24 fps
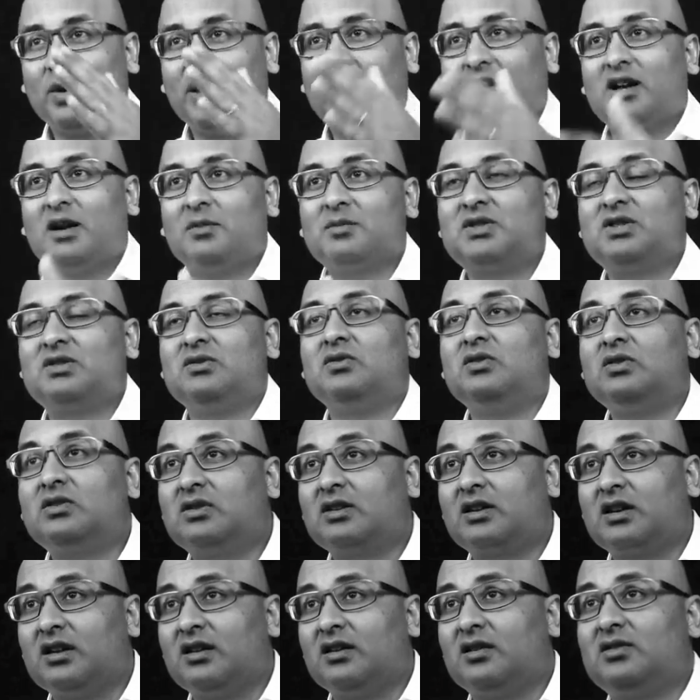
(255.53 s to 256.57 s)
it comes
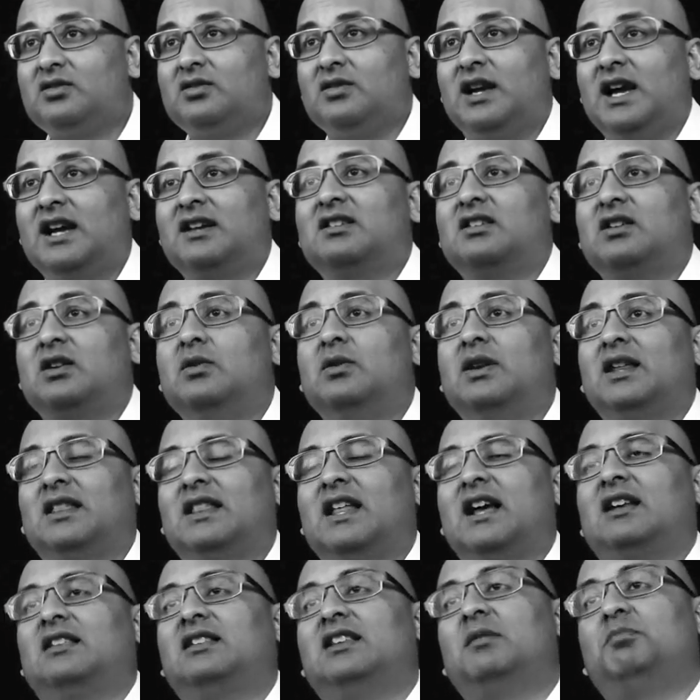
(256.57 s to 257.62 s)
to executing
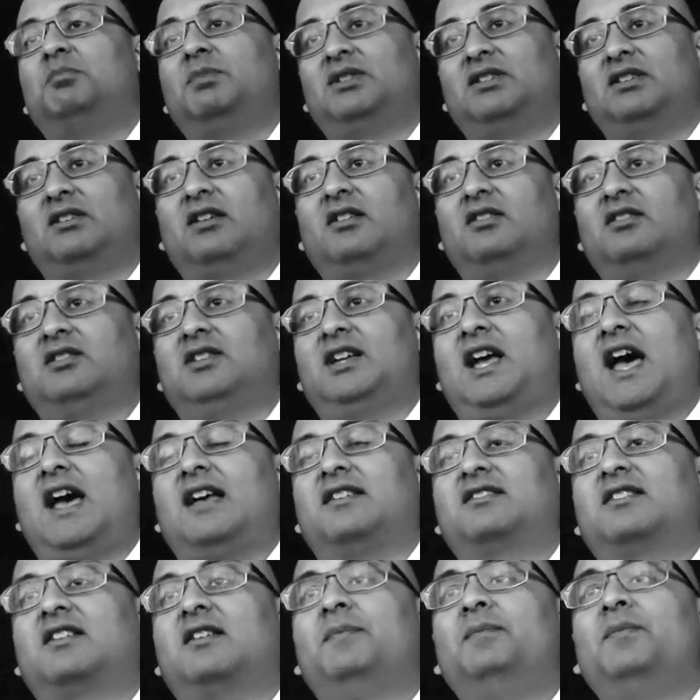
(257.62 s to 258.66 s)
that particular
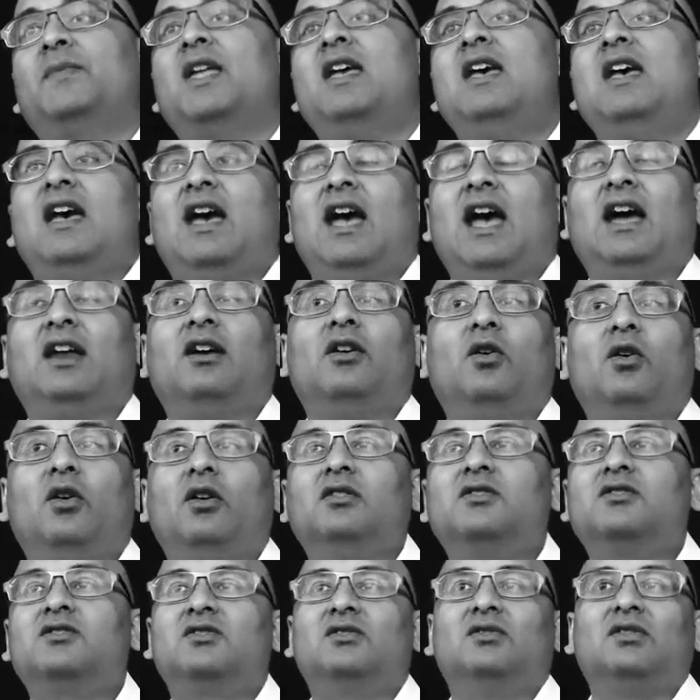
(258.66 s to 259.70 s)
task? And
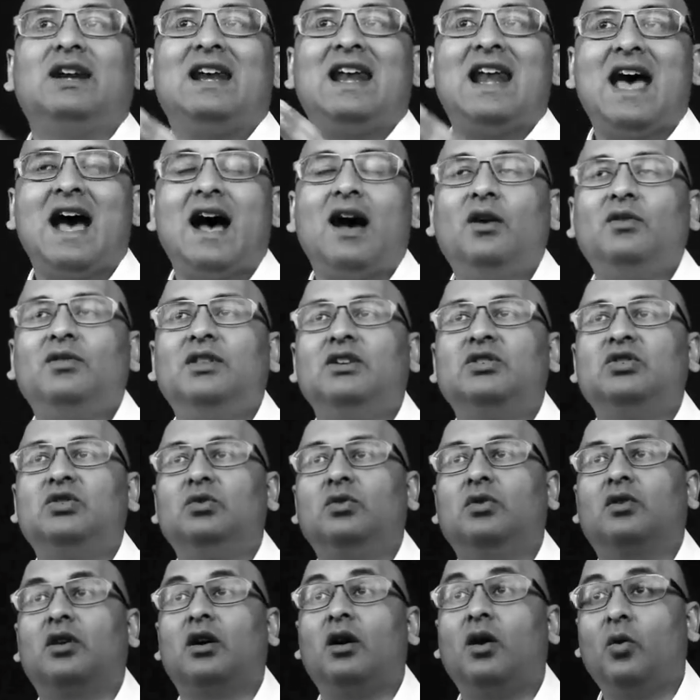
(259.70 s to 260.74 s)
also, now that
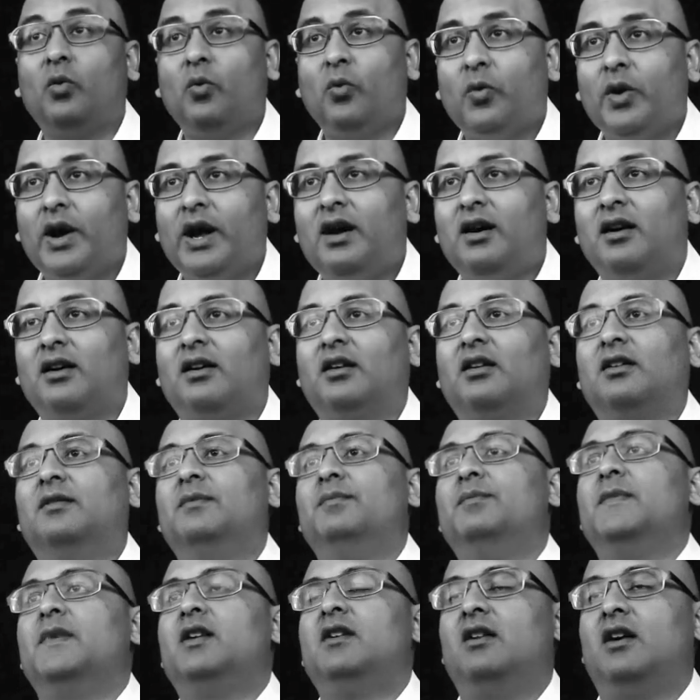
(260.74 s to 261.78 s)
you are aware
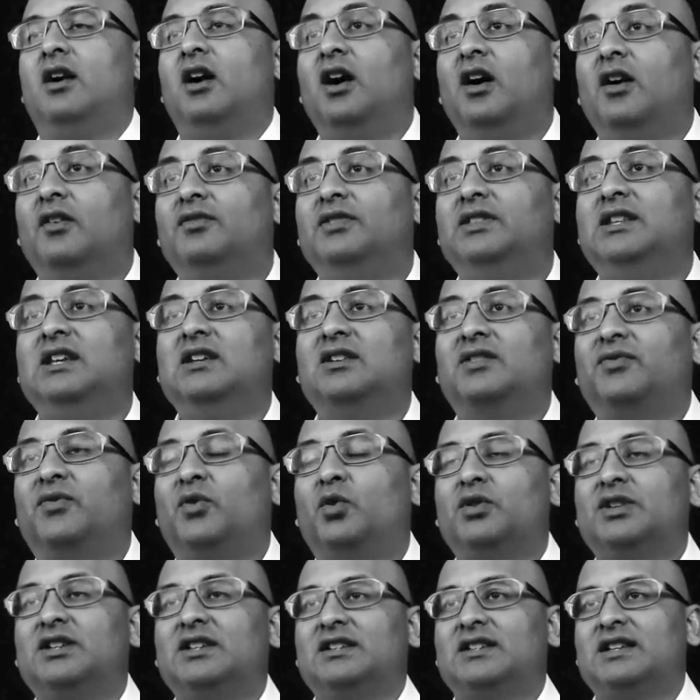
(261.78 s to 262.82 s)
of these
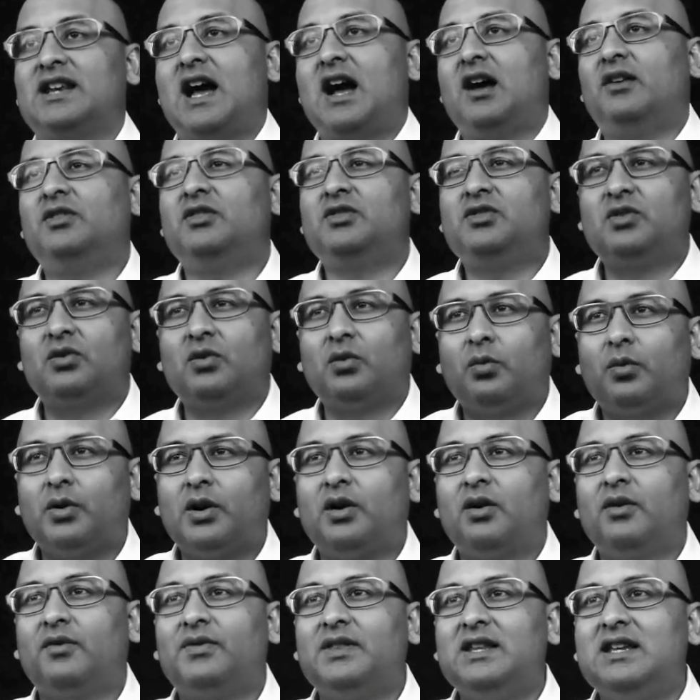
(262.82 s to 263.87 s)
forces, now that you're
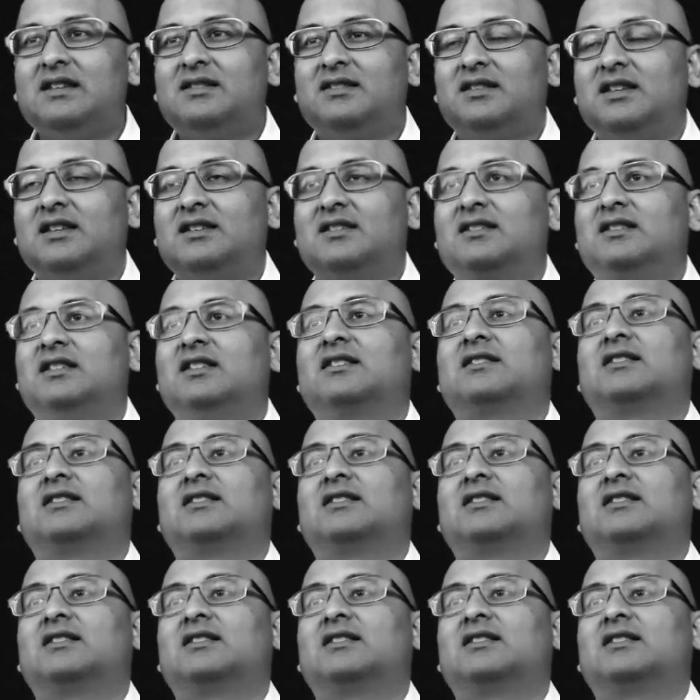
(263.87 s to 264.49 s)
aware of this